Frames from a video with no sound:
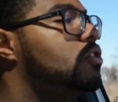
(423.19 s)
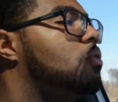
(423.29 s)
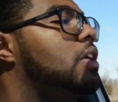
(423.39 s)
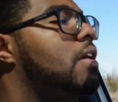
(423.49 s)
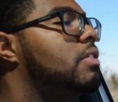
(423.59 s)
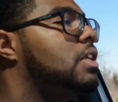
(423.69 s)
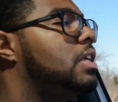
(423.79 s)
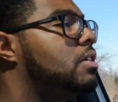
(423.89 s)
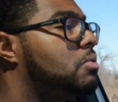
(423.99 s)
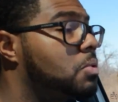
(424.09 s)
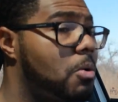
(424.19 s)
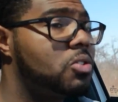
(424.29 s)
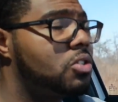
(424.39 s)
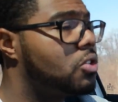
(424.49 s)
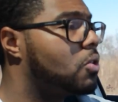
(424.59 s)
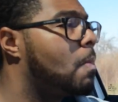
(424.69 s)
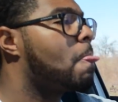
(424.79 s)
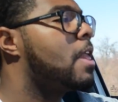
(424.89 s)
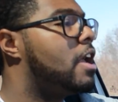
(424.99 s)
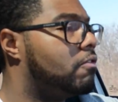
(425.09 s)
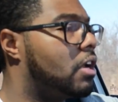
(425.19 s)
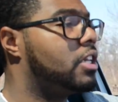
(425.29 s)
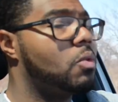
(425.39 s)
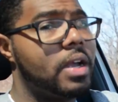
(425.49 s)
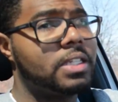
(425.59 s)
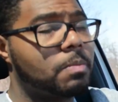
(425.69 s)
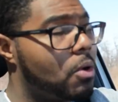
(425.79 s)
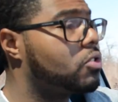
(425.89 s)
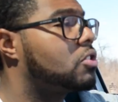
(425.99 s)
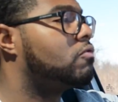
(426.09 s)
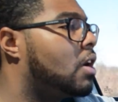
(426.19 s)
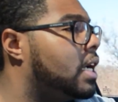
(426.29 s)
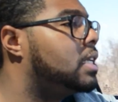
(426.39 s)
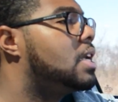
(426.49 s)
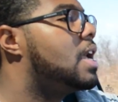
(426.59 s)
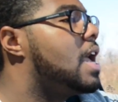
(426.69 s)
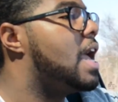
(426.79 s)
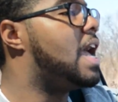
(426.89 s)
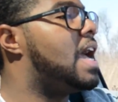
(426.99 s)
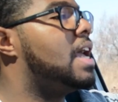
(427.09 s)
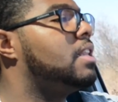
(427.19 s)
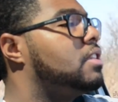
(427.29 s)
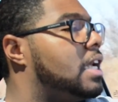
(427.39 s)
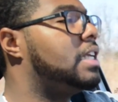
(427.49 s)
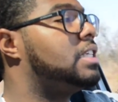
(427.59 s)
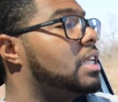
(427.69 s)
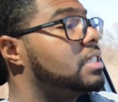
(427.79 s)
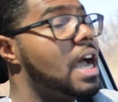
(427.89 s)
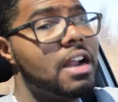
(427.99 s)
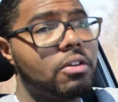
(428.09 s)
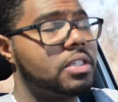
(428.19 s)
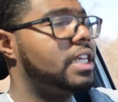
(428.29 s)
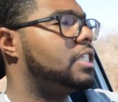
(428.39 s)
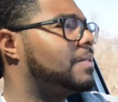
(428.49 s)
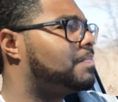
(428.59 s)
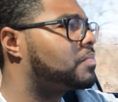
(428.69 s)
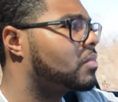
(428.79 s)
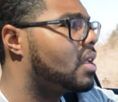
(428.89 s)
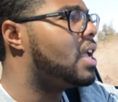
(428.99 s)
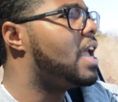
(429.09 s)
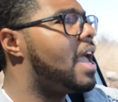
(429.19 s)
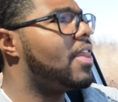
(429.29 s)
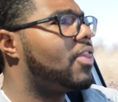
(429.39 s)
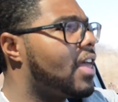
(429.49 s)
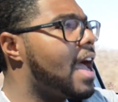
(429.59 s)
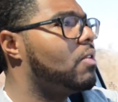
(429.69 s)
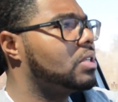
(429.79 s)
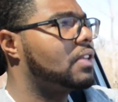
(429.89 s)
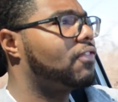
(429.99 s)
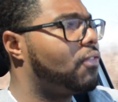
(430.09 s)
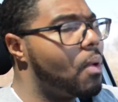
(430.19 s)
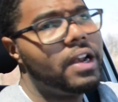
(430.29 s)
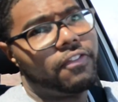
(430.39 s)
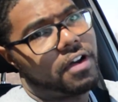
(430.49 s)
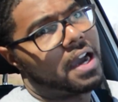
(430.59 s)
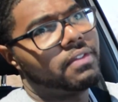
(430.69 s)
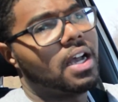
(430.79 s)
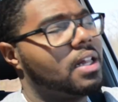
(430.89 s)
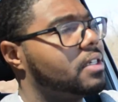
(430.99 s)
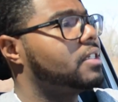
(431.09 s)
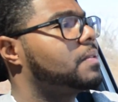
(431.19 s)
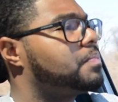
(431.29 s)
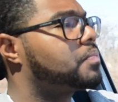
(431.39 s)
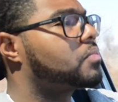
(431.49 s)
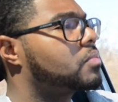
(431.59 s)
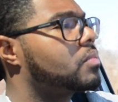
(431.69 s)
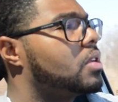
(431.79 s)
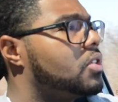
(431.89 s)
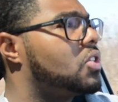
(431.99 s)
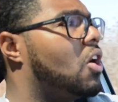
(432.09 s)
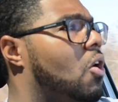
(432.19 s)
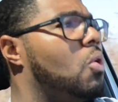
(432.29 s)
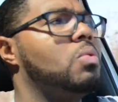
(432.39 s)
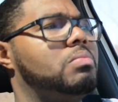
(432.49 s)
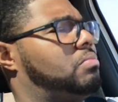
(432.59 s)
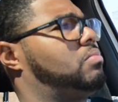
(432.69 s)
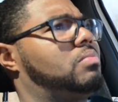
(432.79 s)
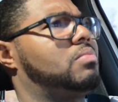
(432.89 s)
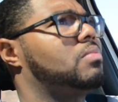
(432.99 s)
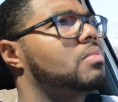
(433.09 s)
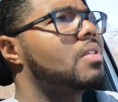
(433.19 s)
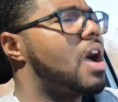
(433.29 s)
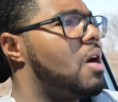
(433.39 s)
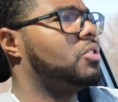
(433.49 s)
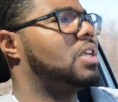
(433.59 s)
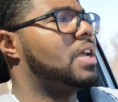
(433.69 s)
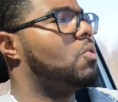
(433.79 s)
doing everything it was supposed to do, and running the way it's supposed to run. And they did a tire rotation, and that was $45. So I was like,